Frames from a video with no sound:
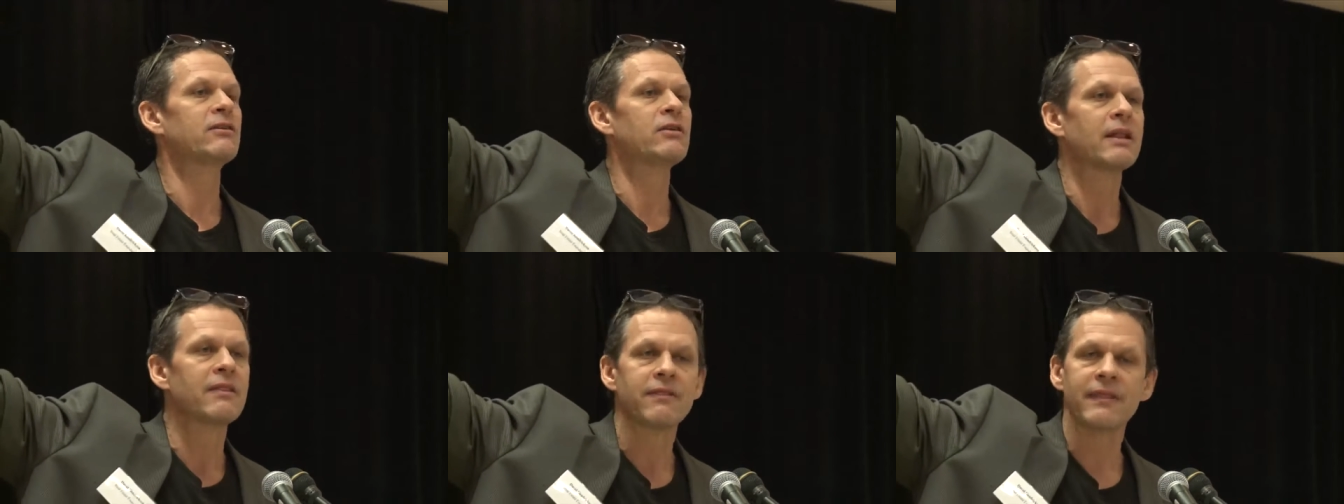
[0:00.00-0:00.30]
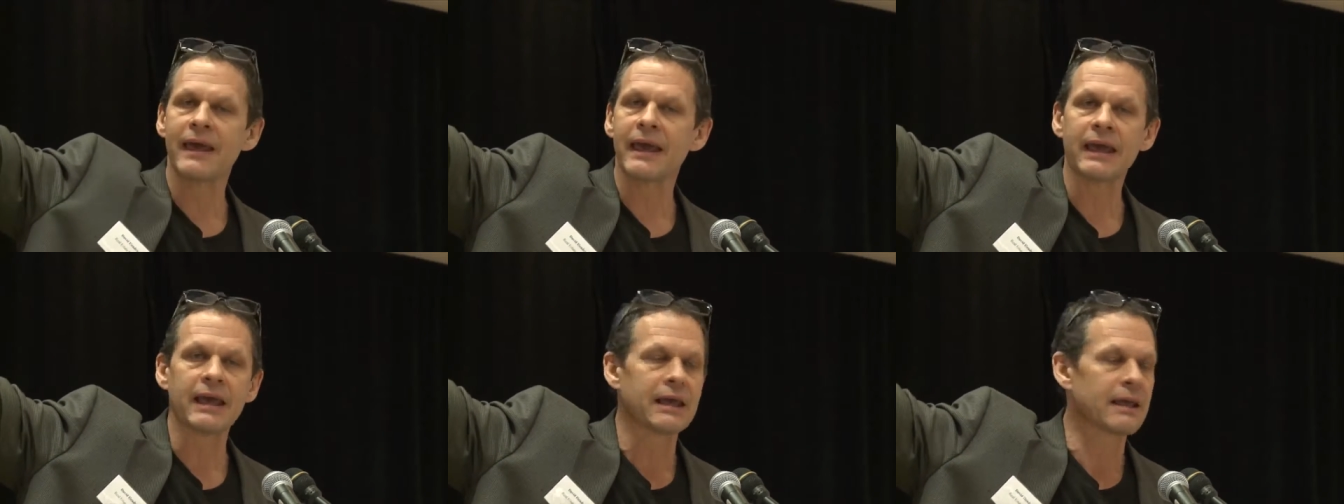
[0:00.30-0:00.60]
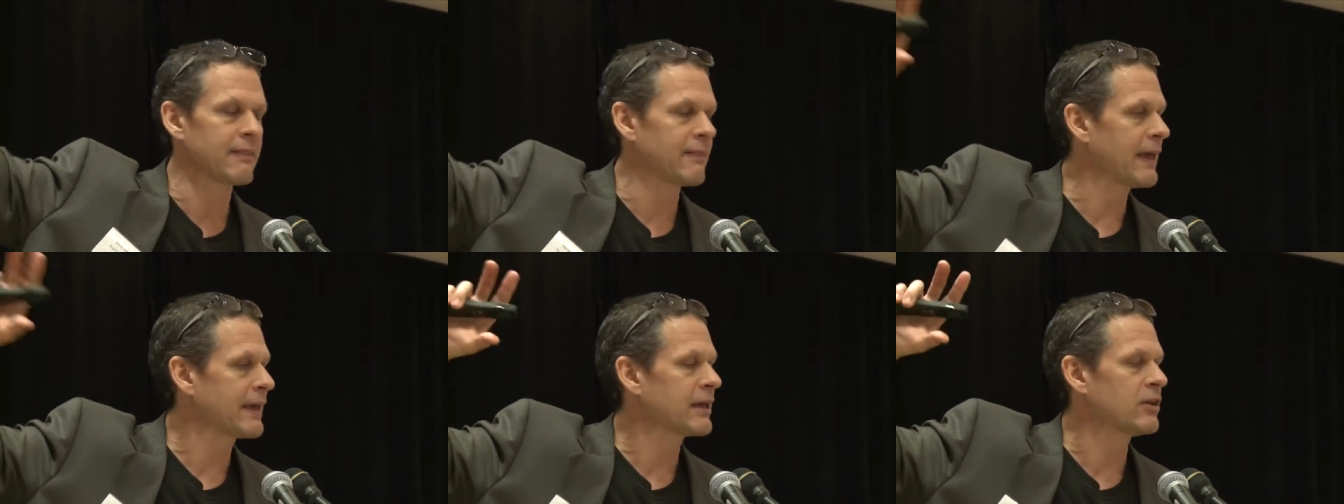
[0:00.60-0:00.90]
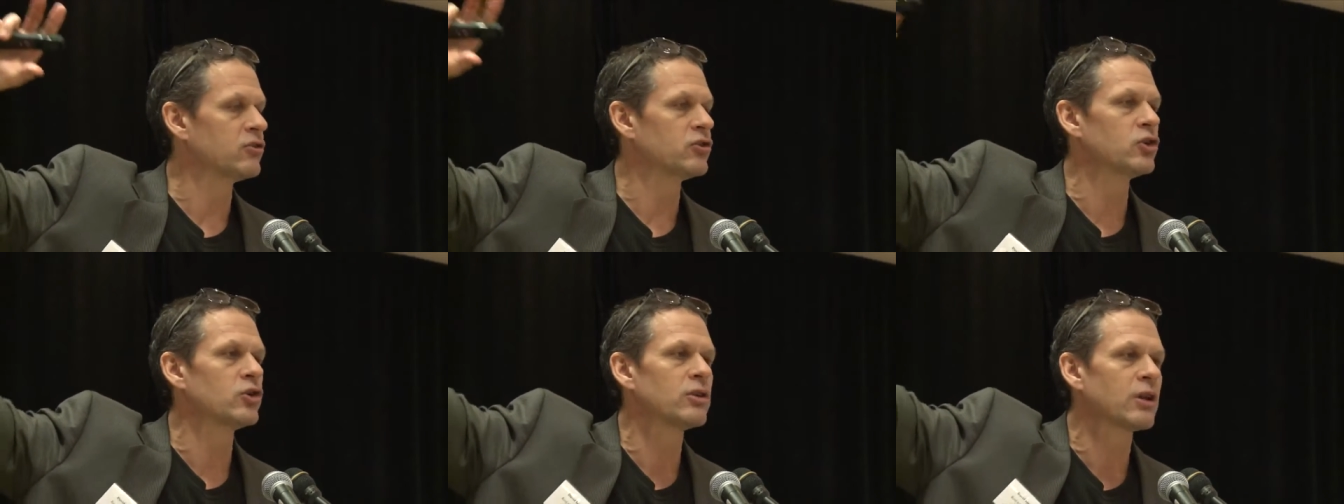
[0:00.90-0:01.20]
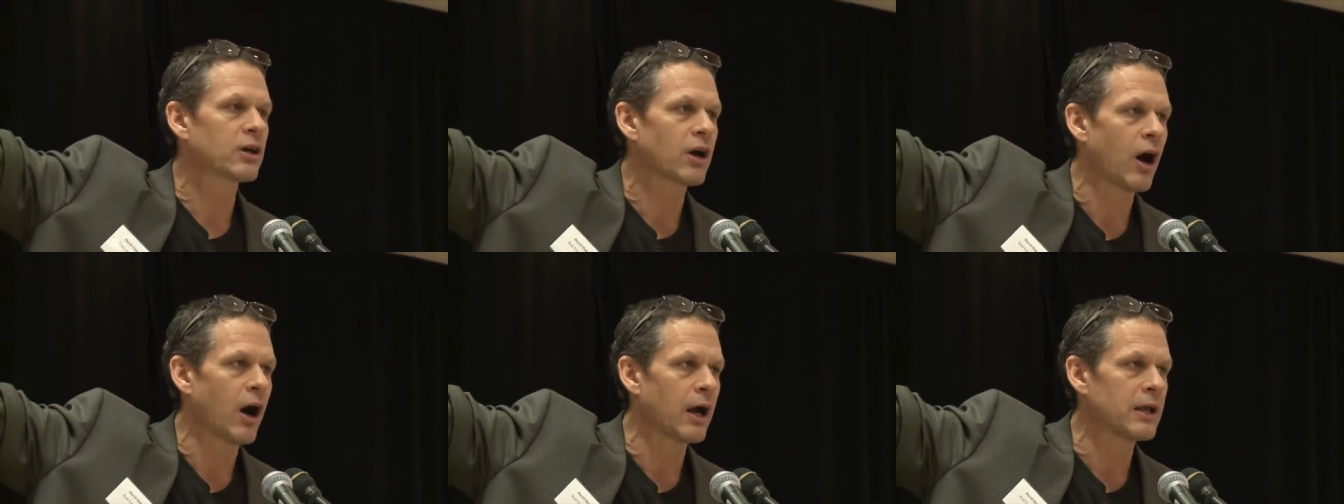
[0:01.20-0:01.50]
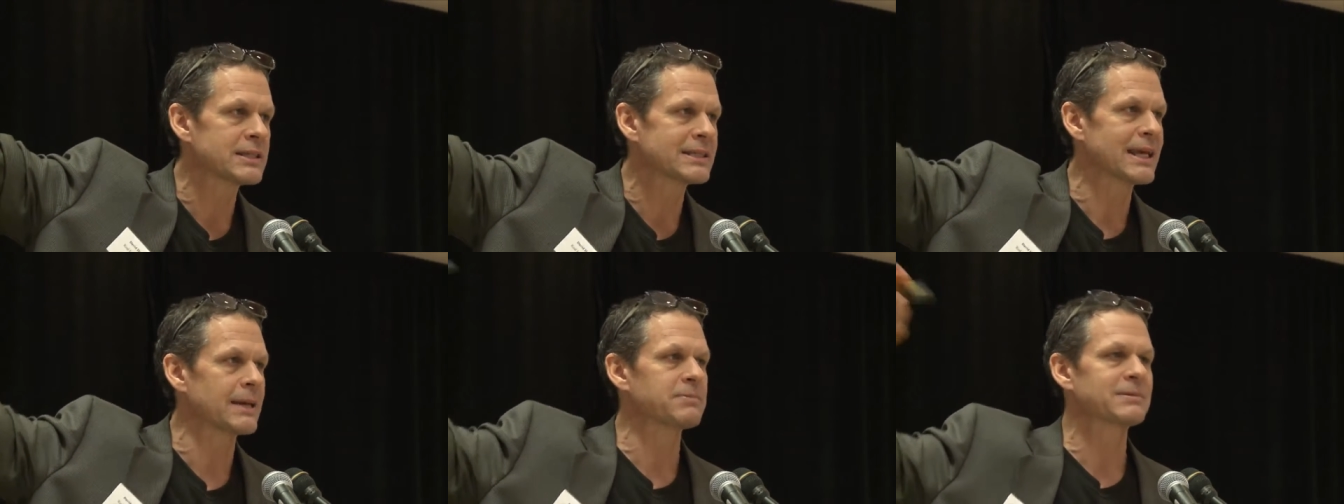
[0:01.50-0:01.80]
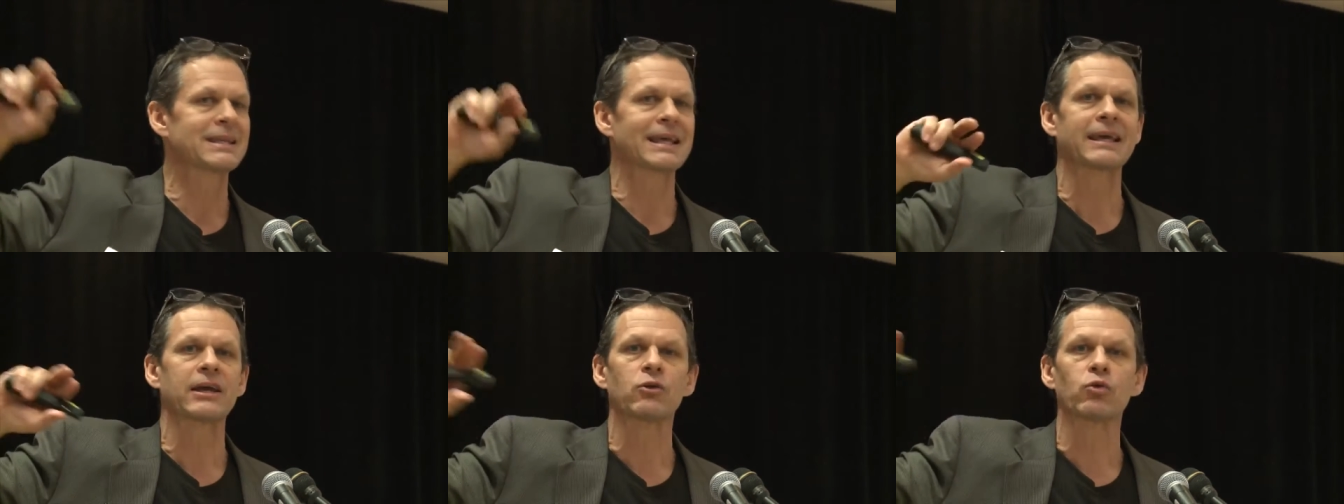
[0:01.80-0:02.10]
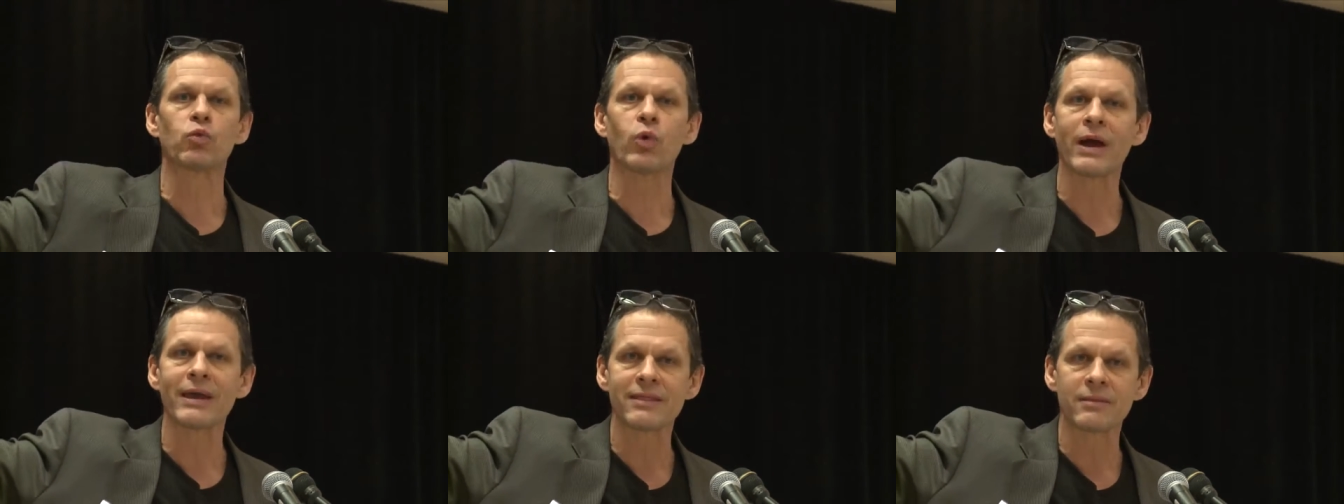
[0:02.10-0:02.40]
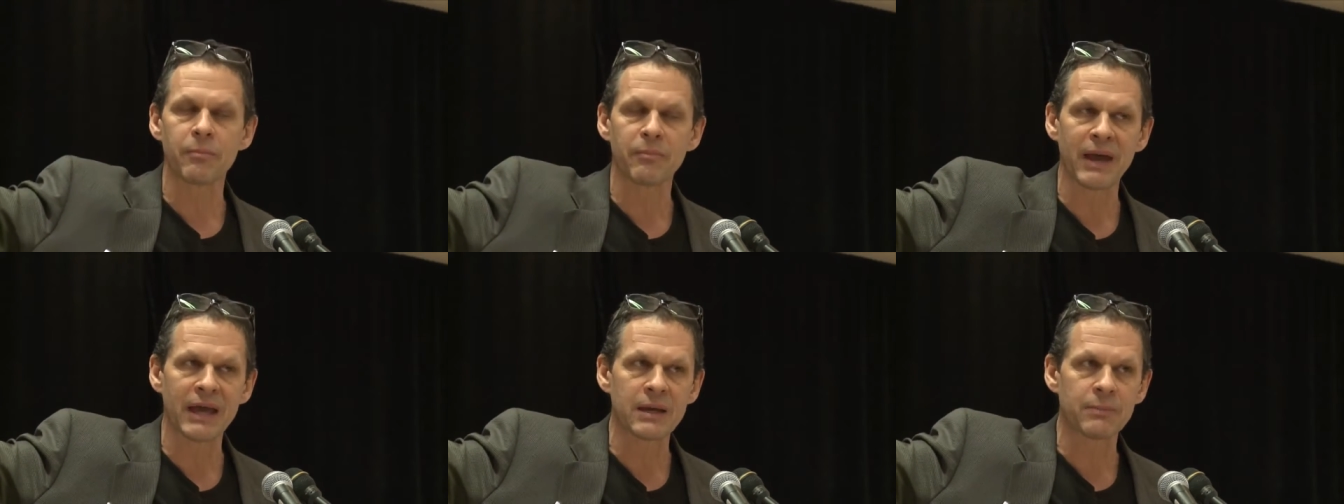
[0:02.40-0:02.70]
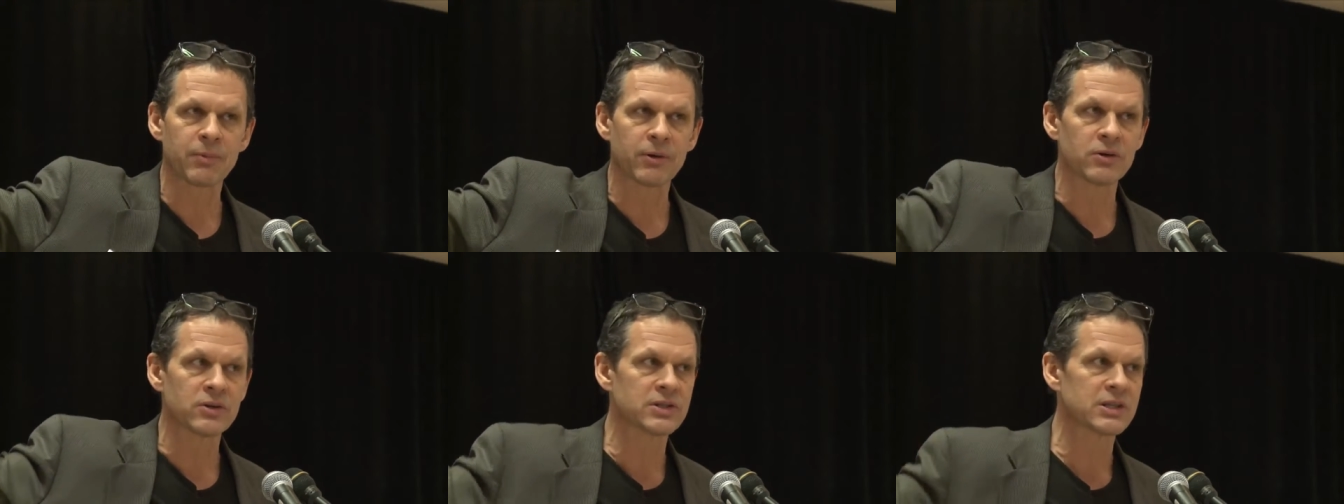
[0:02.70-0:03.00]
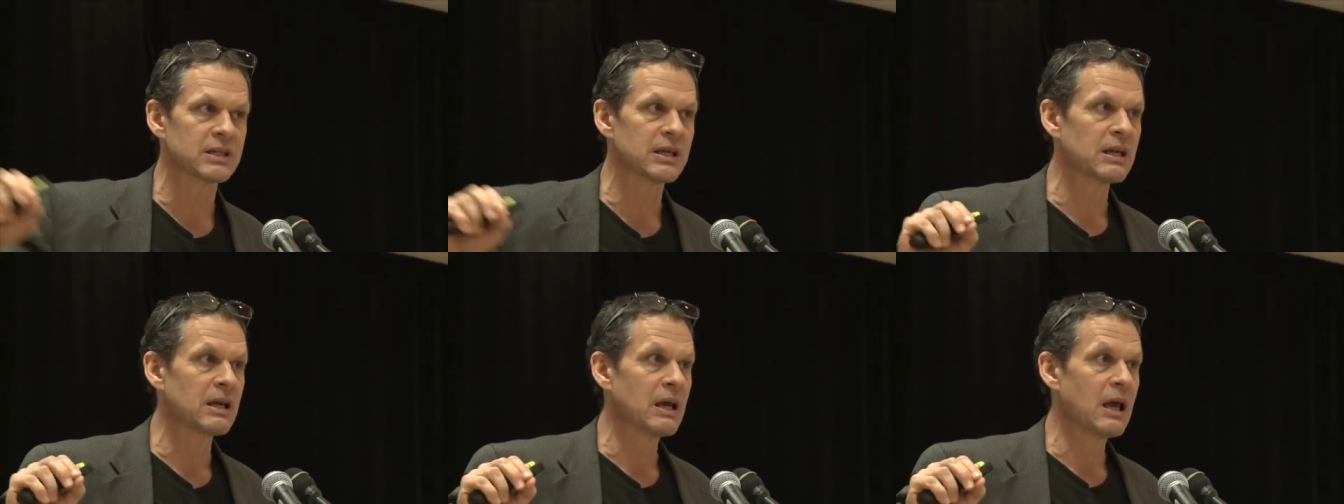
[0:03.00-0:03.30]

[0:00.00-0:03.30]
they, they can do the concepts, they can write the papers,